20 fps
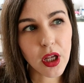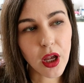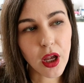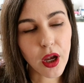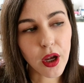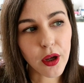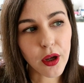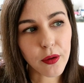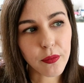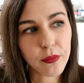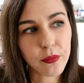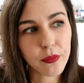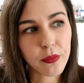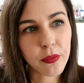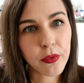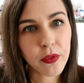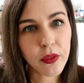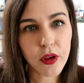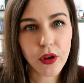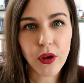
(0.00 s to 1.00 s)

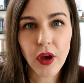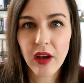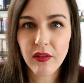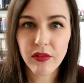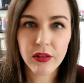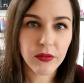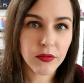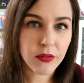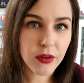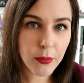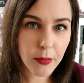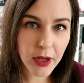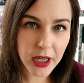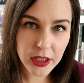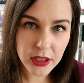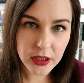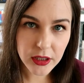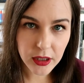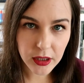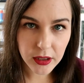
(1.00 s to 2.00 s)
that you have
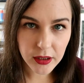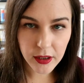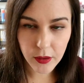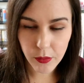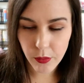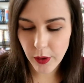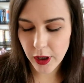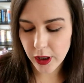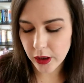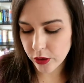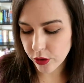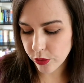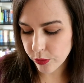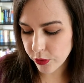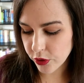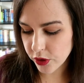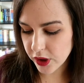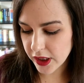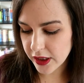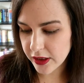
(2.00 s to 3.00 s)
inflammation somewhere in your
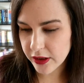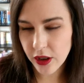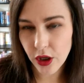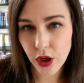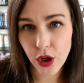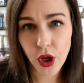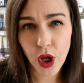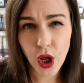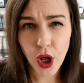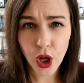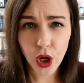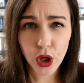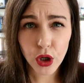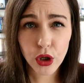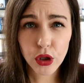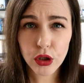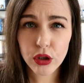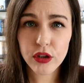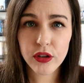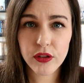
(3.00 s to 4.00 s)
body. So
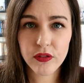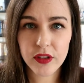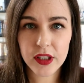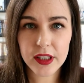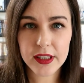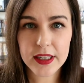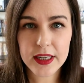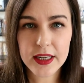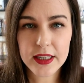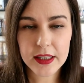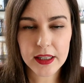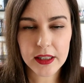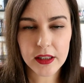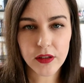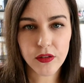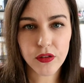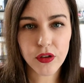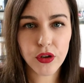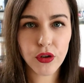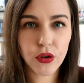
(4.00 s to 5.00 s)
lots of diseases,
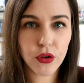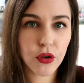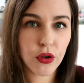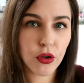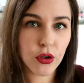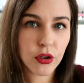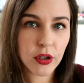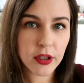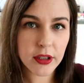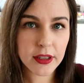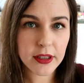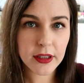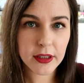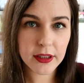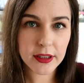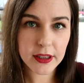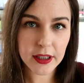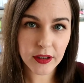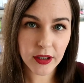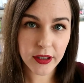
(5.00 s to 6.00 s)
if your
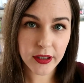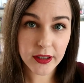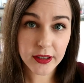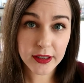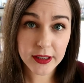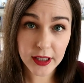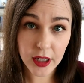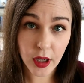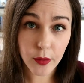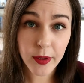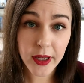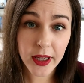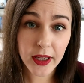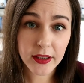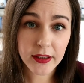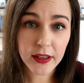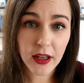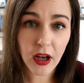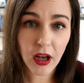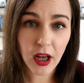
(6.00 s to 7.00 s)
CRP
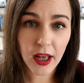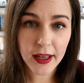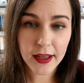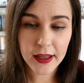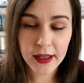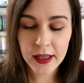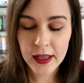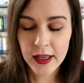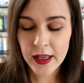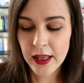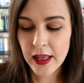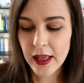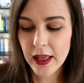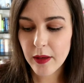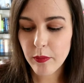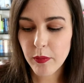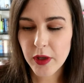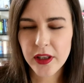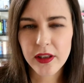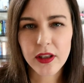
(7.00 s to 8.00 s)
is high,
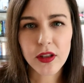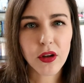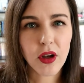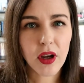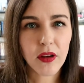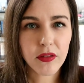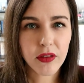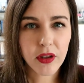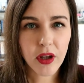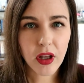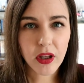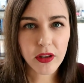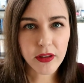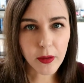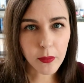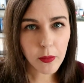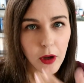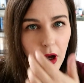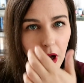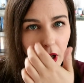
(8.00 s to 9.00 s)
it means that you have
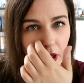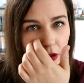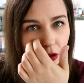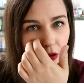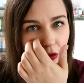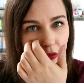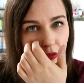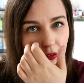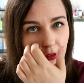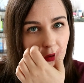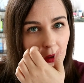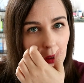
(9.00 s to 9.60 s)
some kind of